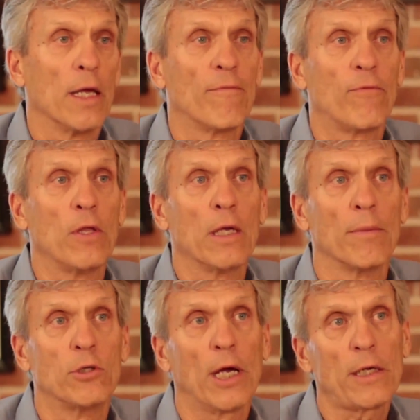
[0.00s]
If the
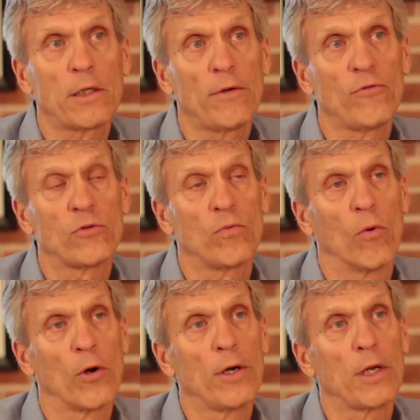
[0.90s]
objectives
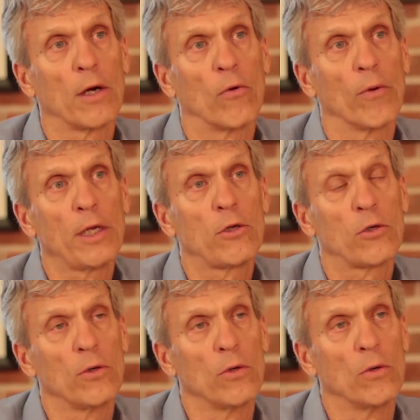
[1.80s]
weren't agreed
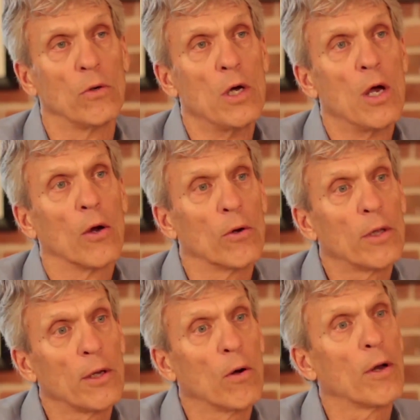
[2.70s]
to
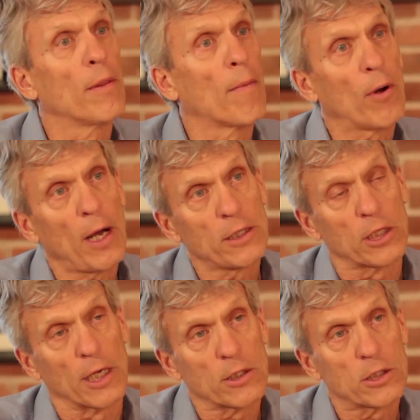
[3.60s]
early on in the
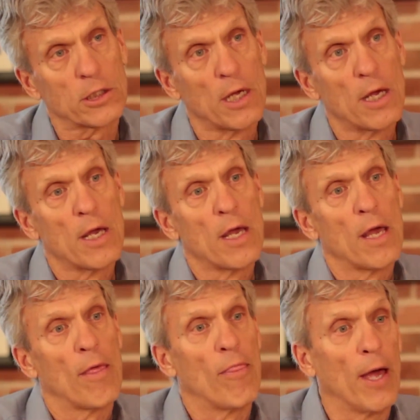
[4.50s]
process,
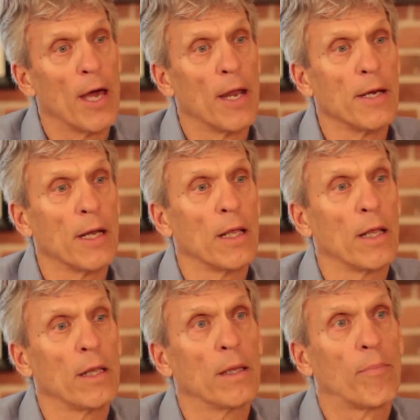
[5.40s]
then
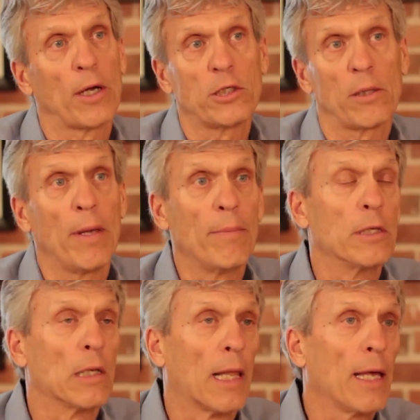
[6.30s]
the project may be
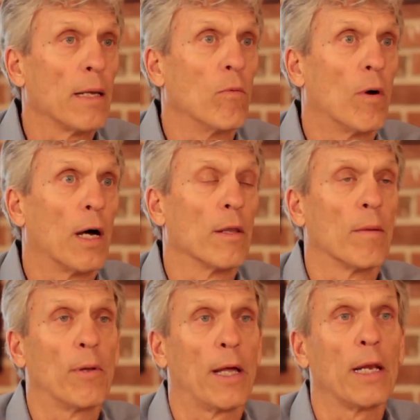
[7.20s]
delayed while
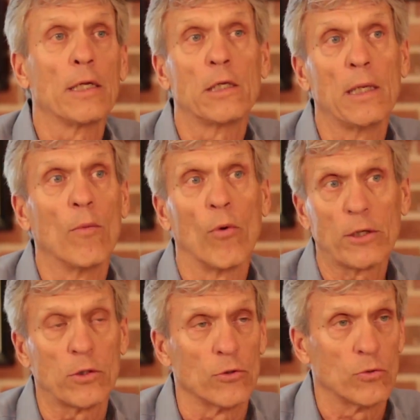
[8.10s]
the planning team
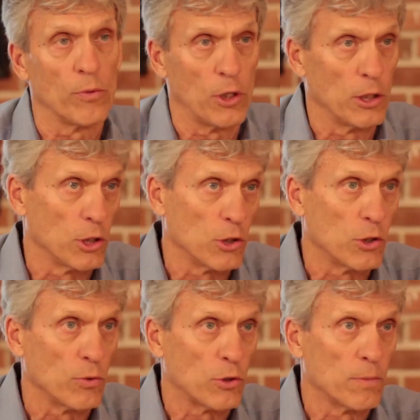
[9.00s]
wrestles with these
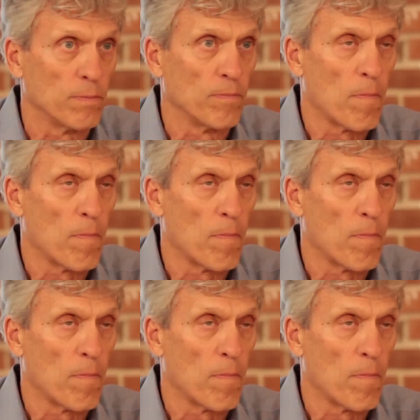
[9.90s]
issues.